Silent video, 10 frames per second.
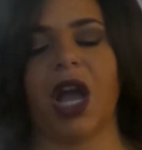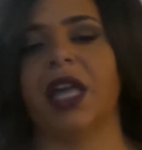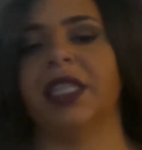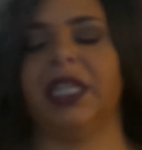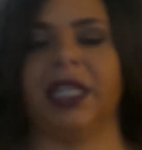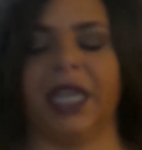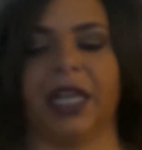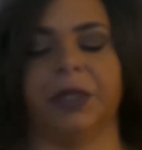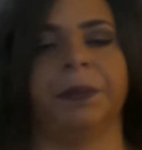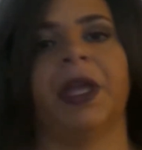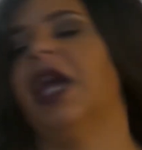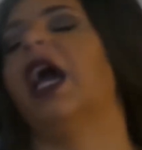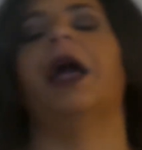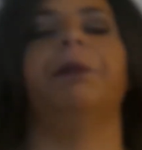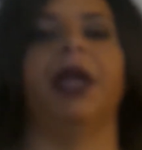on the inhale,
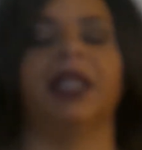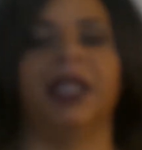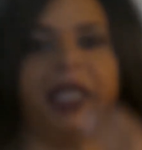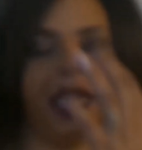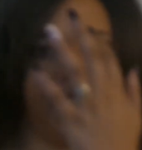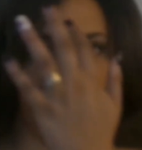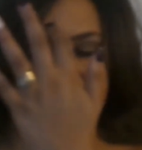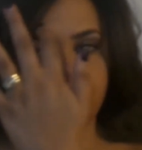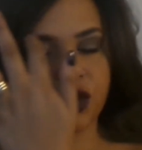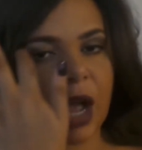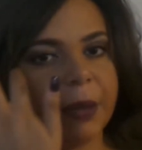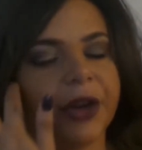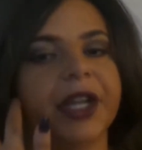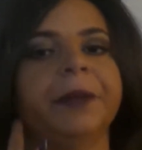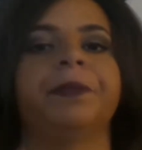I'm mainly getting that
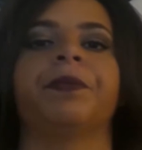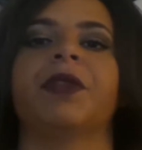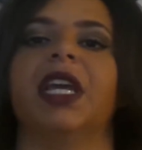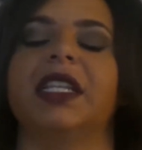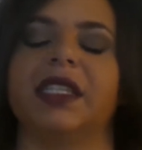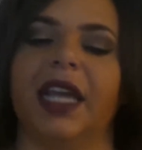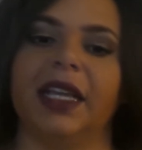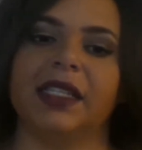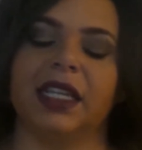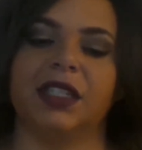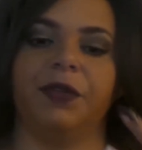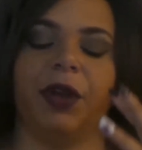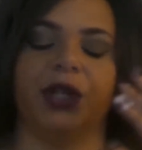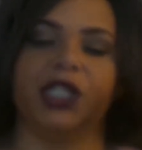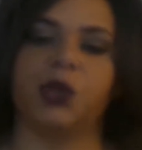strawberry. It's nice, it's
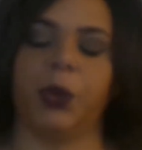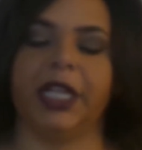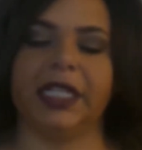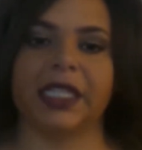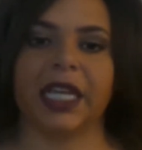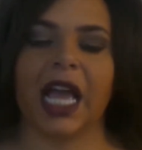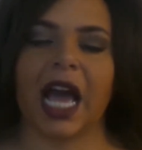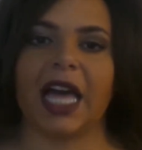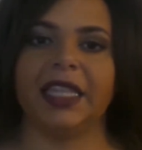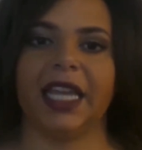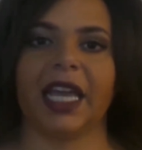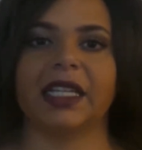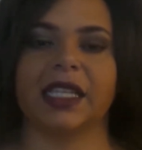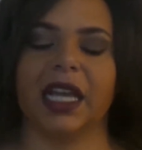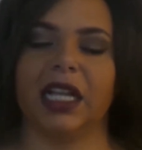very sweet. On the
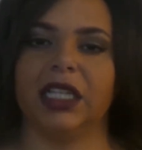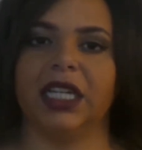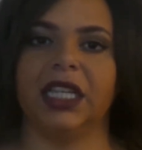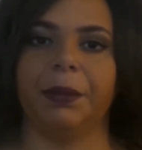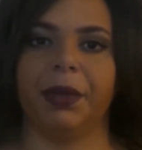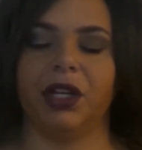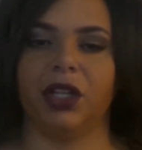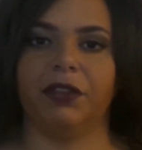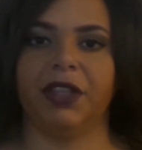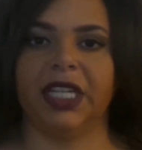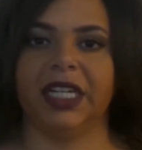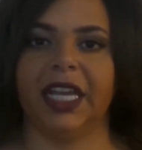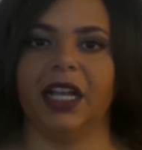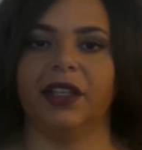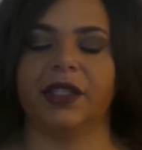exhale and in the middle of the
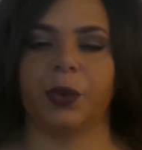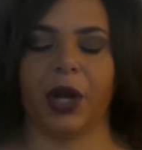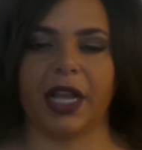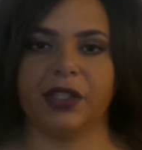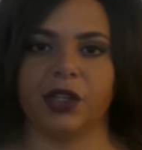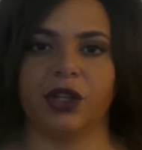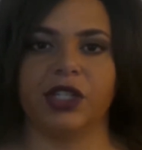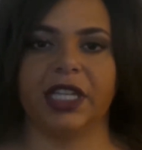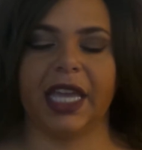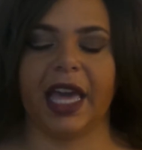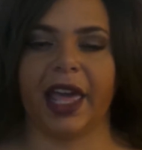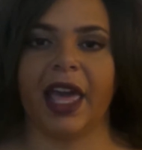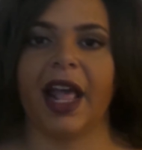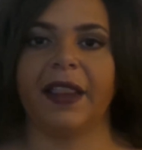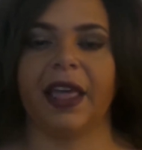inhale is where I start to get
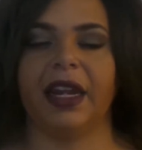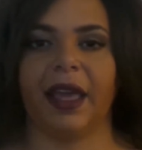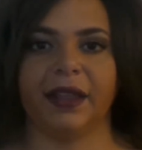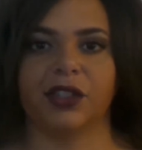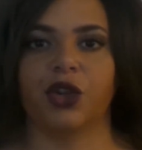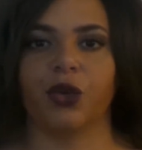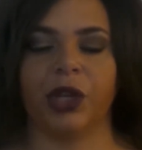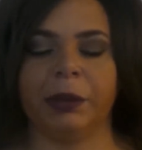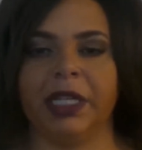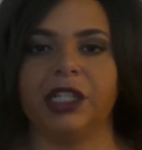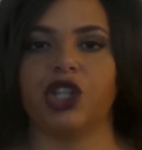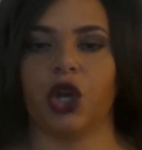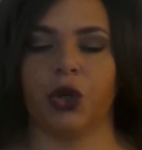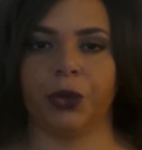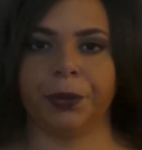that nice creamy
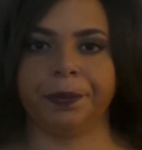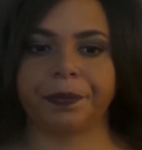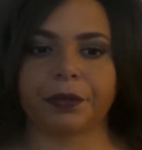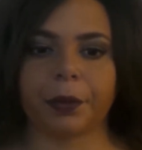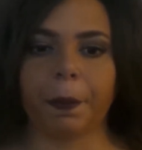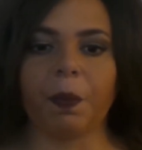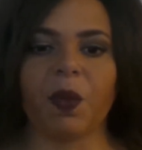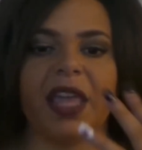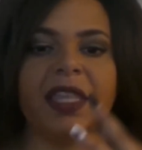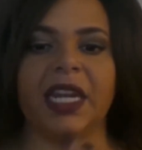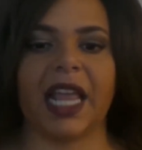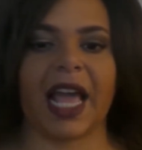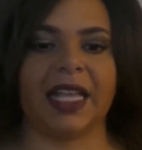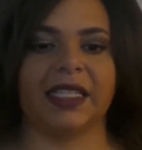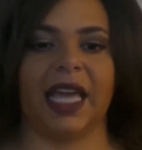tone and then it
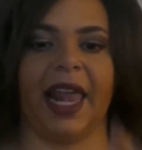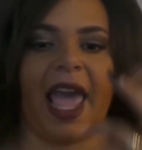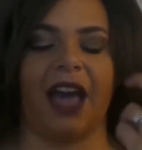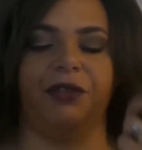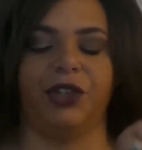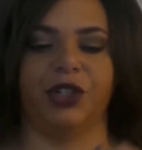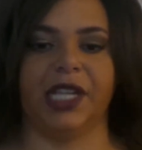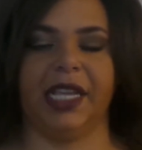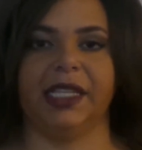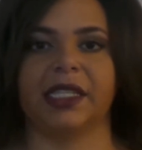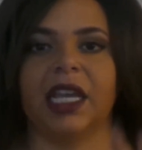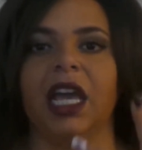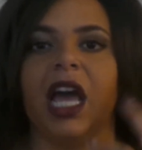has that aftertaste